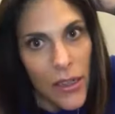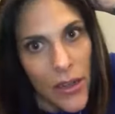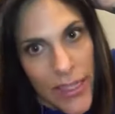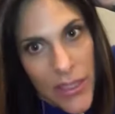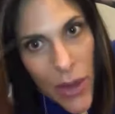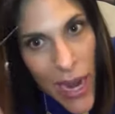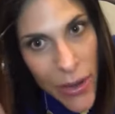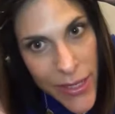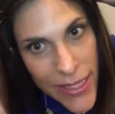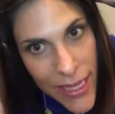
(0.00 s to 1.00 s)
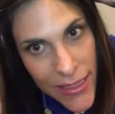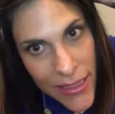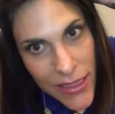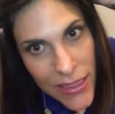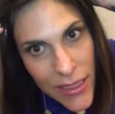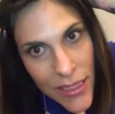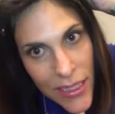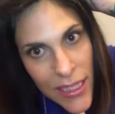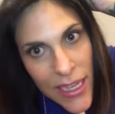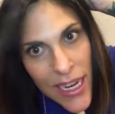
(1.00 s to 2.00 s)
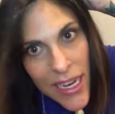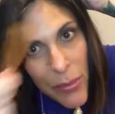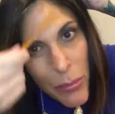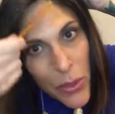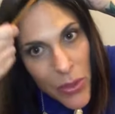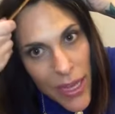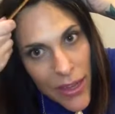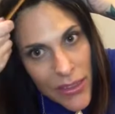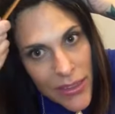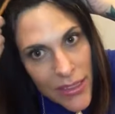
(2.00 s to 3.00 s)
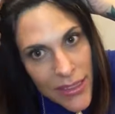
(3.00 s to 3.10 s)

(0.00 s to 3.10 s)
Okay, so I always like to just pull out